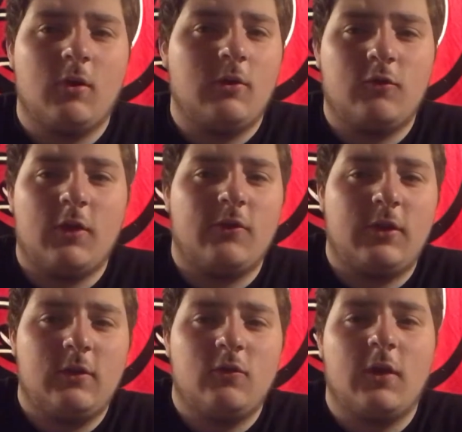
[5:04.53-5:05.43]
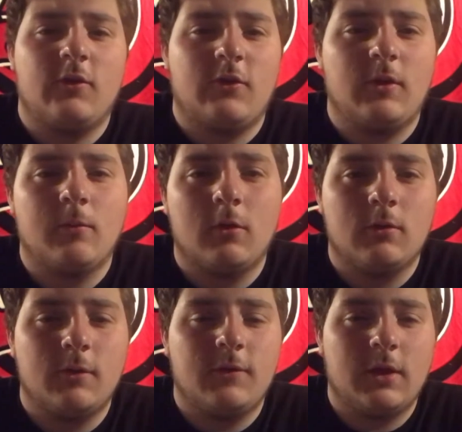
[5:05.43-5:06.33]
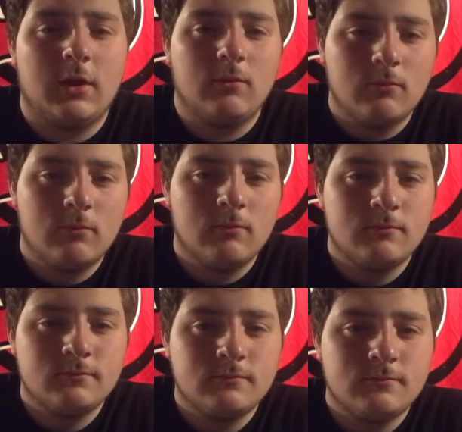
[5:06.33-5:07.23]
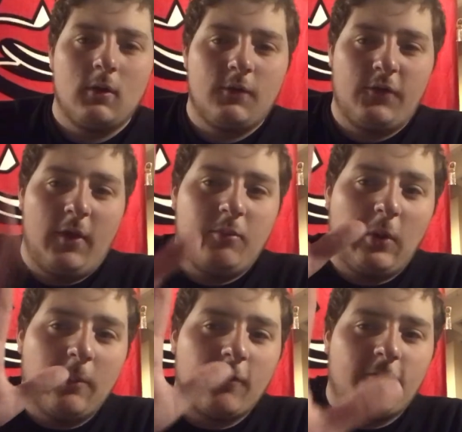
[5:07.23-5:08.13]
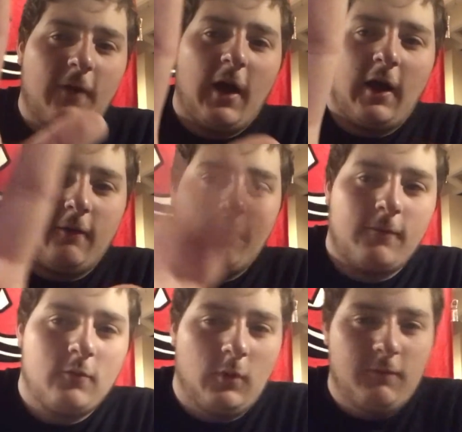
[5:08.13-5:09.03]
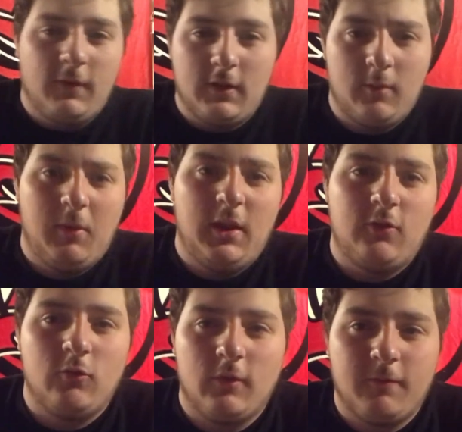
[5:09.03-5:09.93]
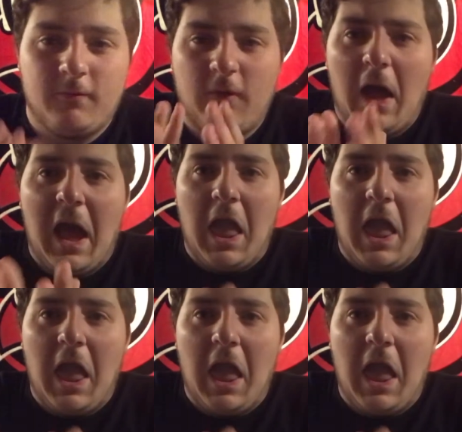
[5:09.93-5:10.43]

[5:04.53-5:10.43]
try to see them all if you can. Tip number 5. We finally made it to the 5.